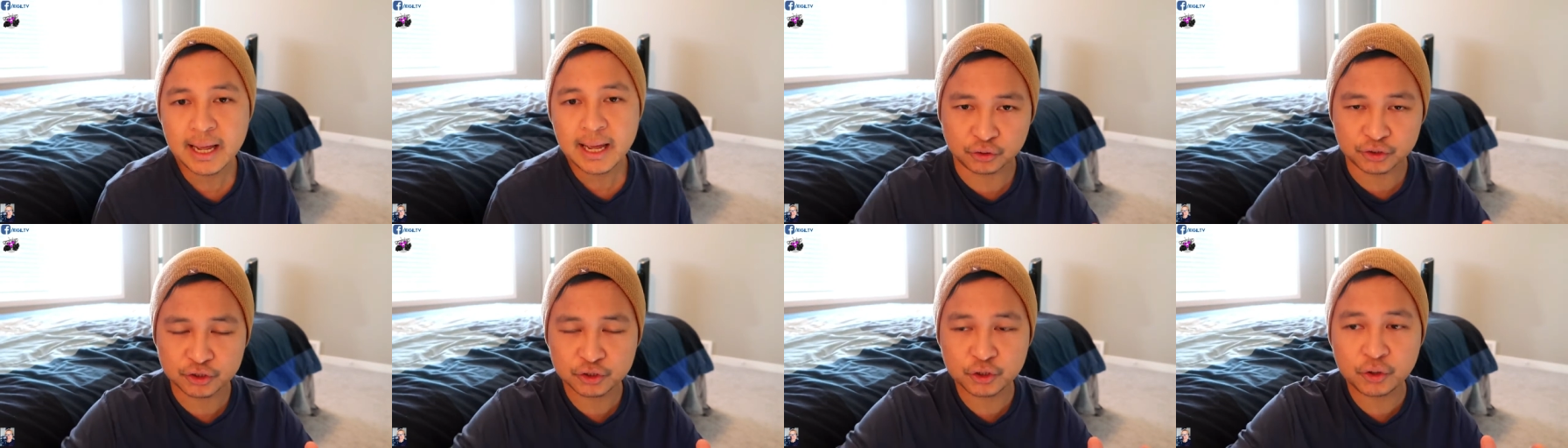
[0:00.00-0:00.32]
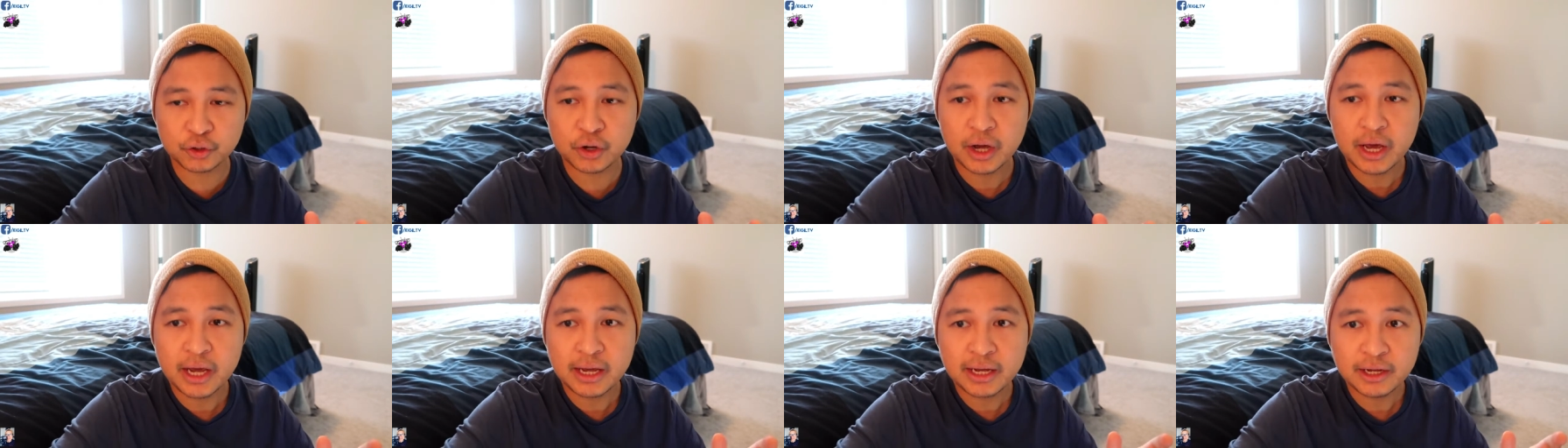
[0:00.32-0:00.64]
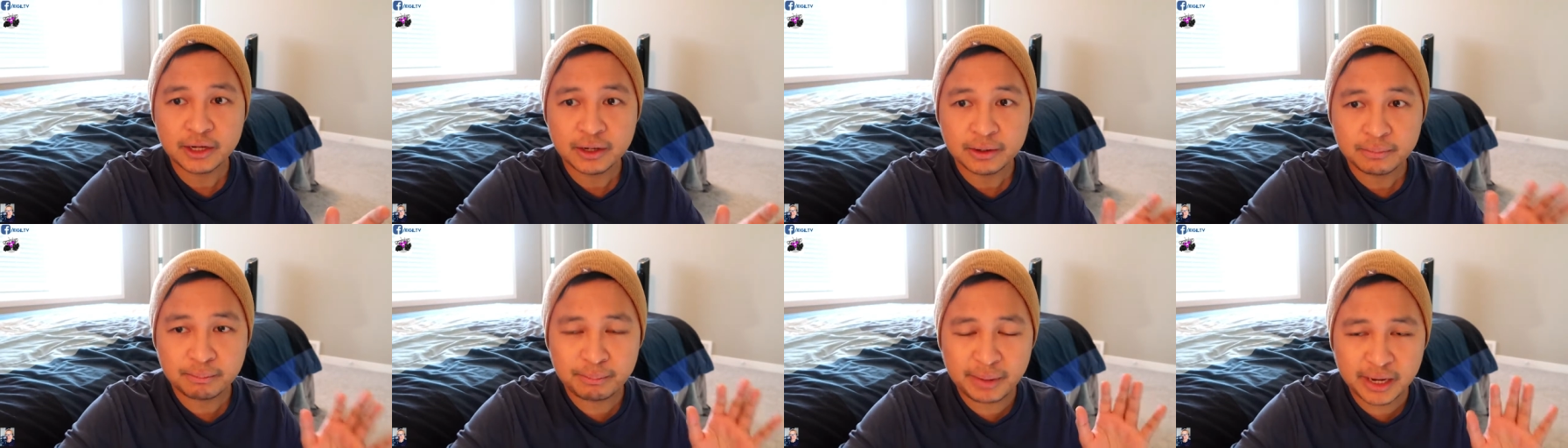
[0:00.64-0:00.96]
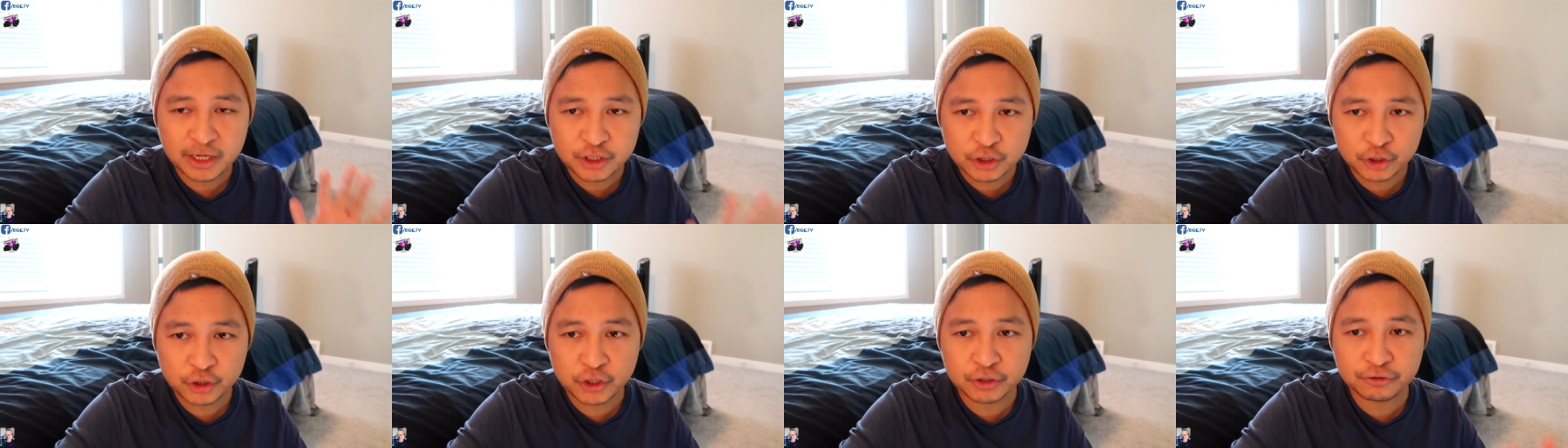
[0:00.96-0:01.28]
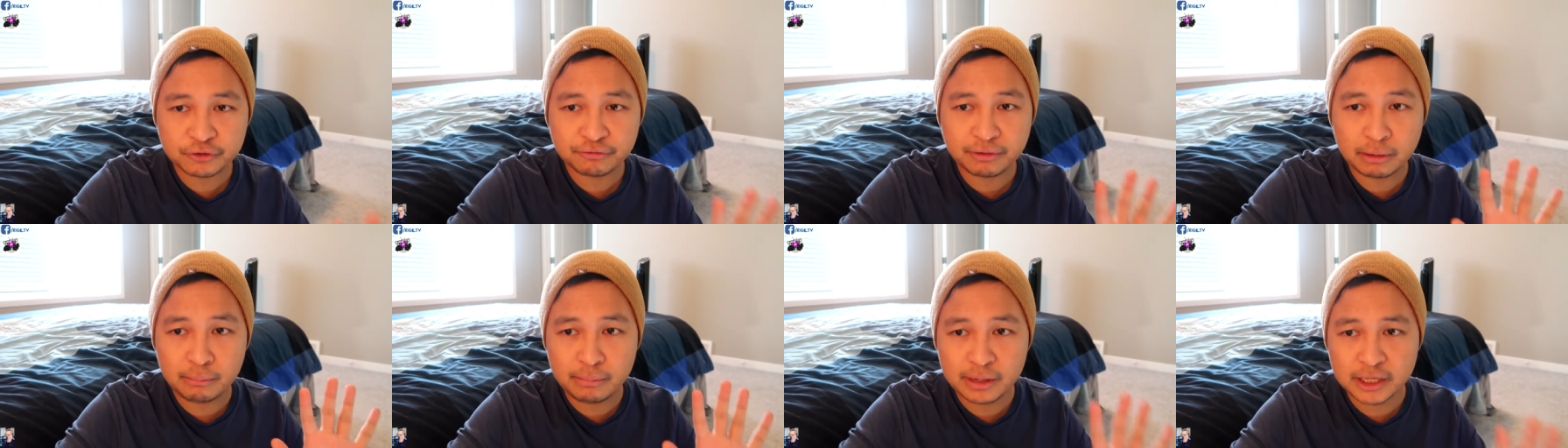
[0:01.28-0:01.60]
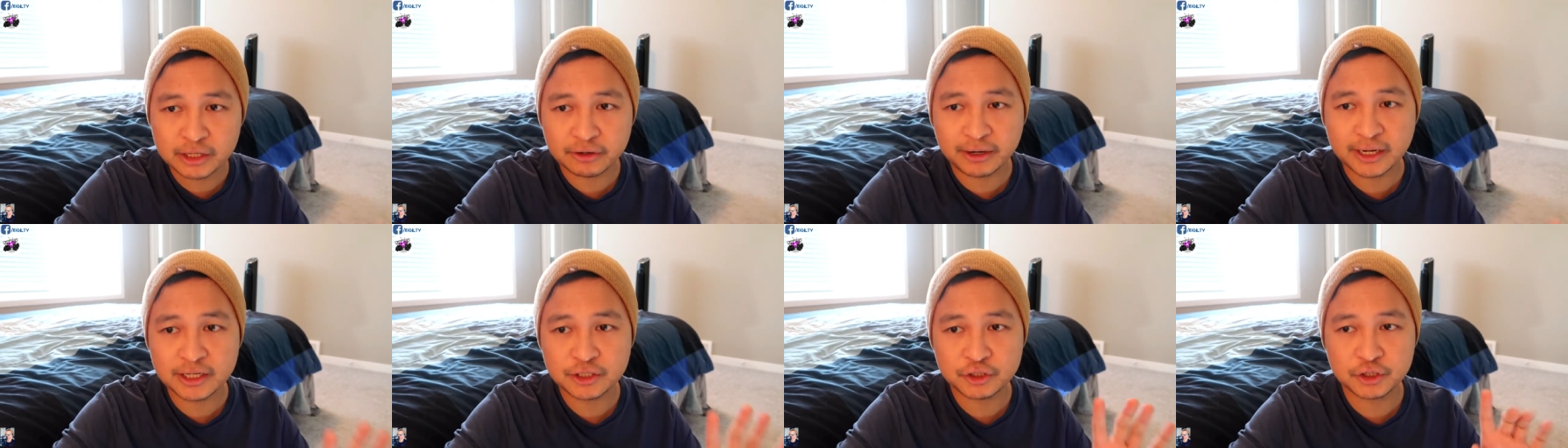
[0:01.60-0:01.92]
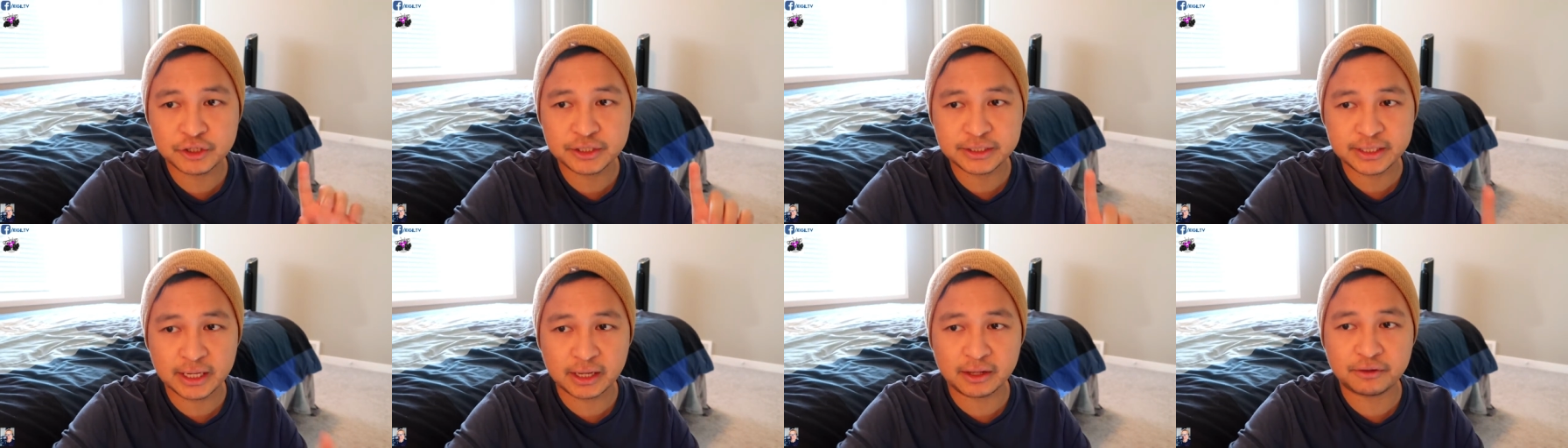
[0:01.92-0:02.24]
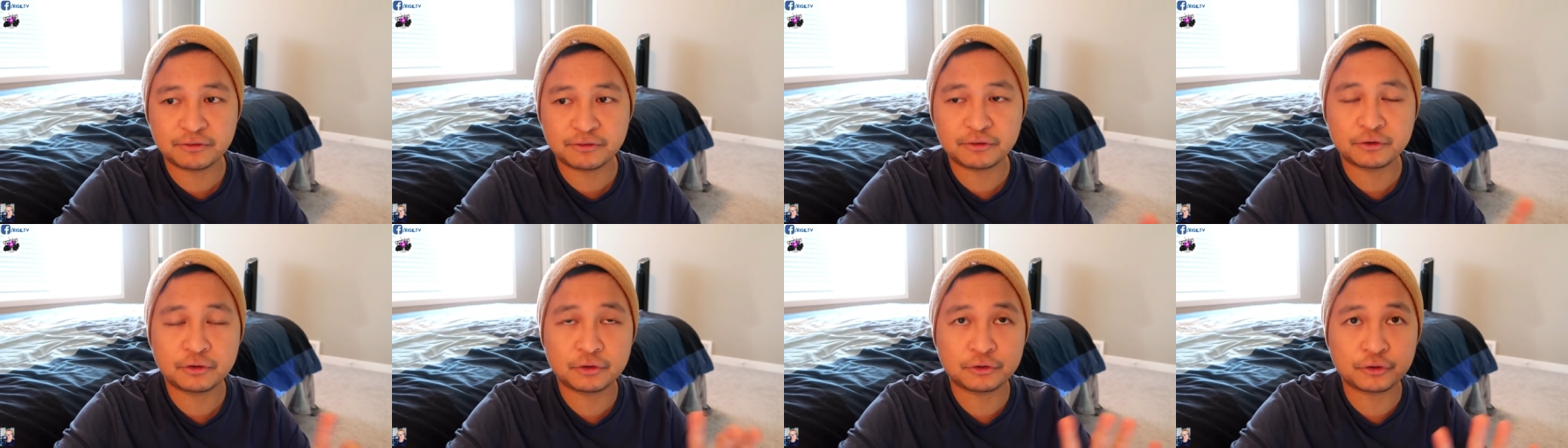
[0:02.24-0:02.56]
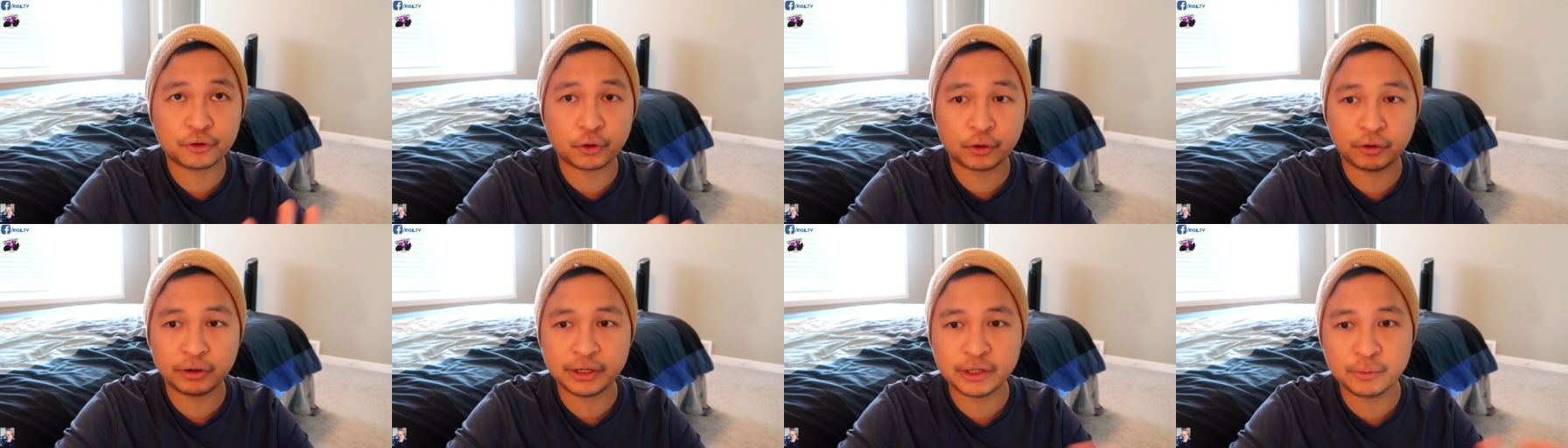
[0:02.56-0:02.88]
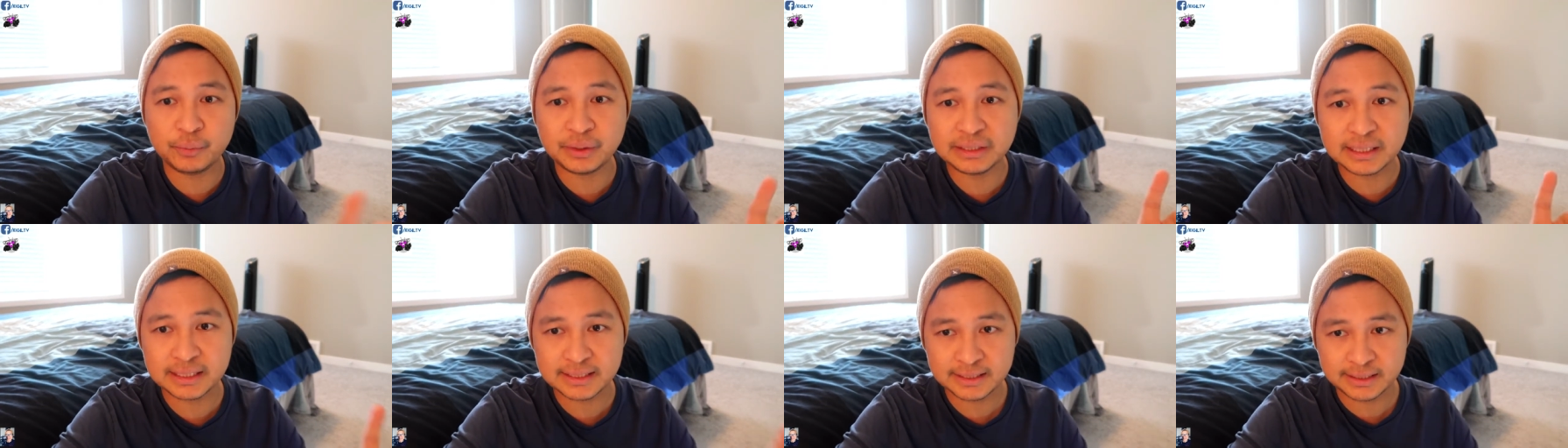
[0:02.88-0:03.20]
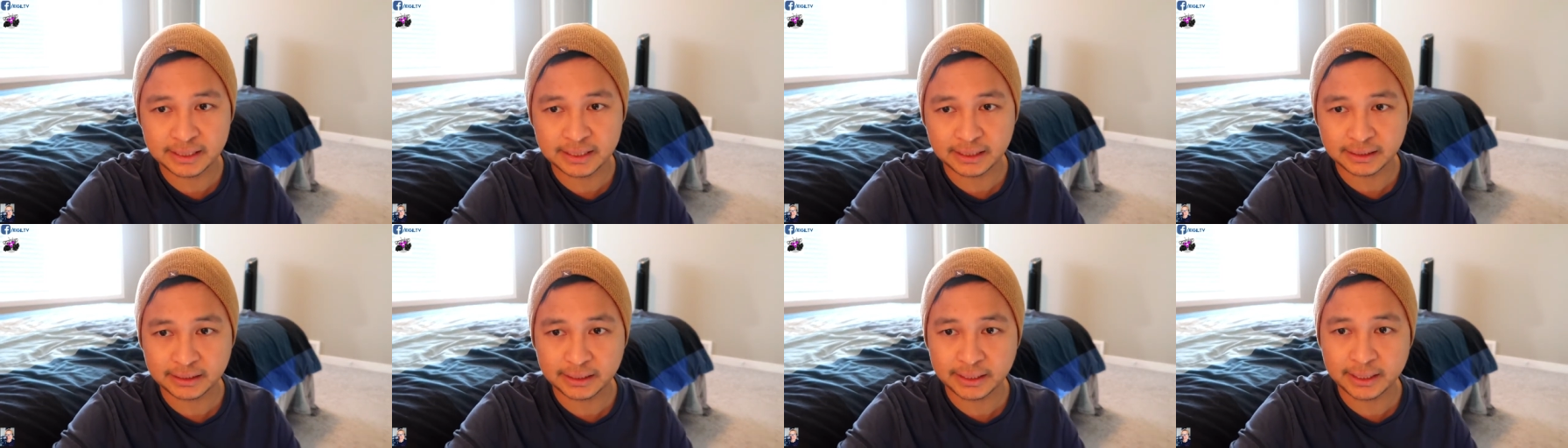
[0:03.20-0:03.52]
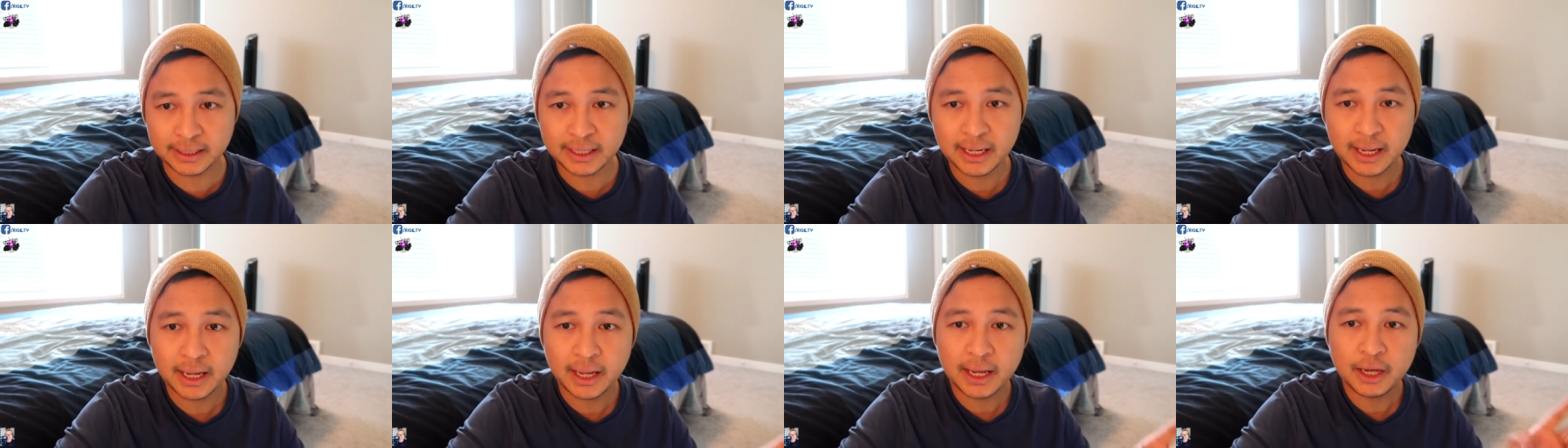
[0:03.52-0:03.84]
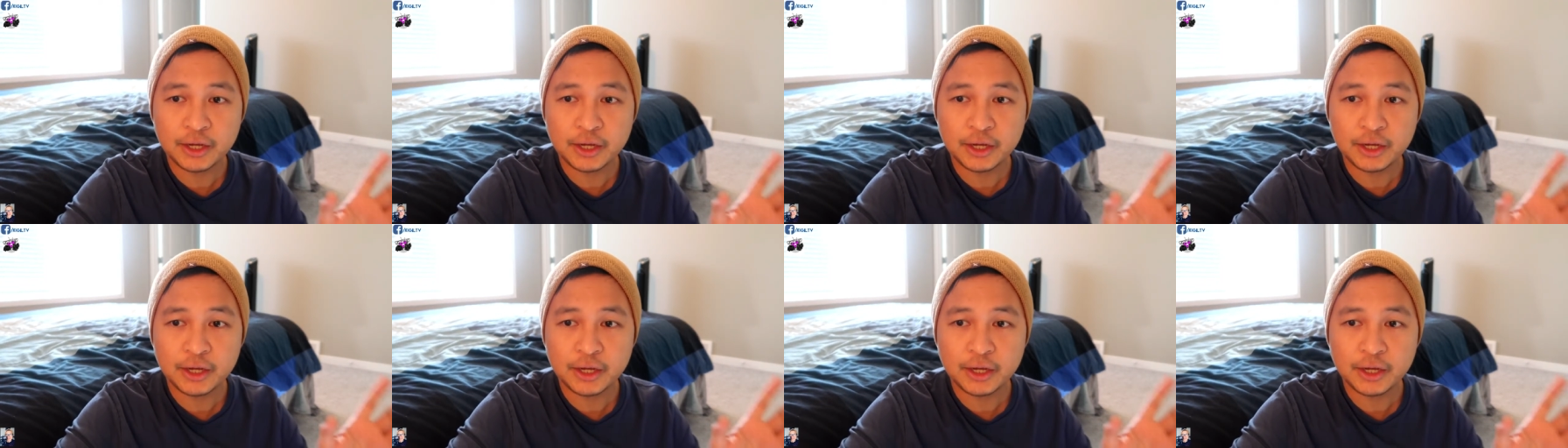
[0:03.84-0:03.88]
So, make sure you familiarize yourself thoroughly with the city